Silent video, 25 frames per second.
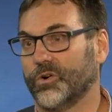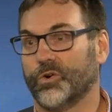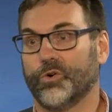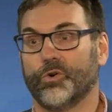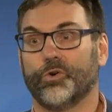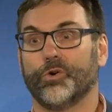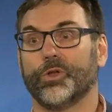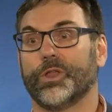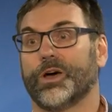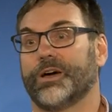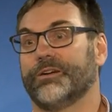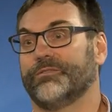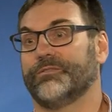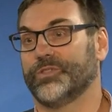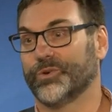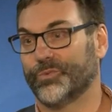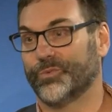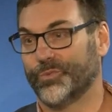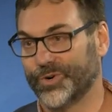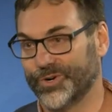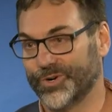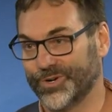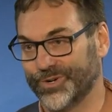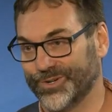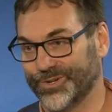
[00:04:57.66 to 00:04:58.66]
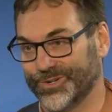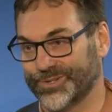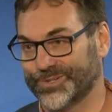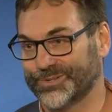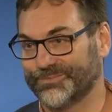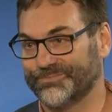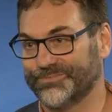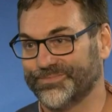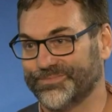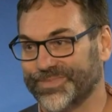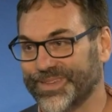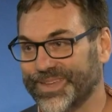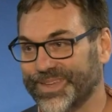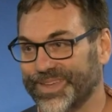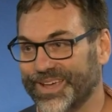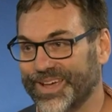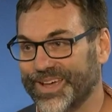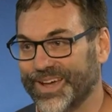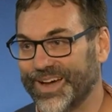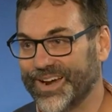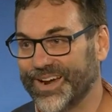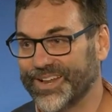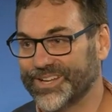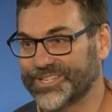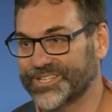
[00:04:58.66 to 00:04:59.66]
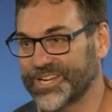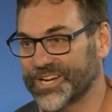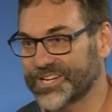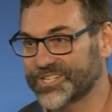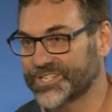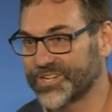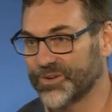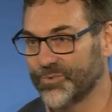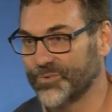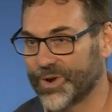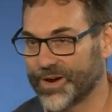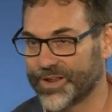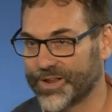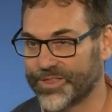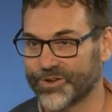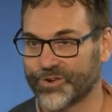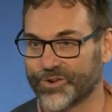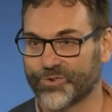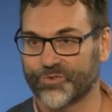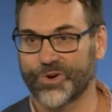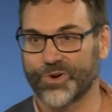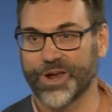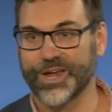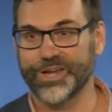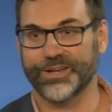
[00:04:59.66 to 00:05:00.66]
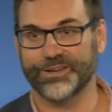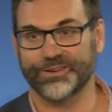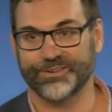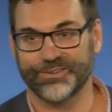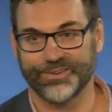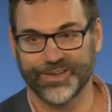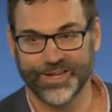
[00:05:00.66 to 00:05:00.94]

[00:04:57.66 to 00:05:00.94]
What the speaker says: all over the world. And it's actually one of the great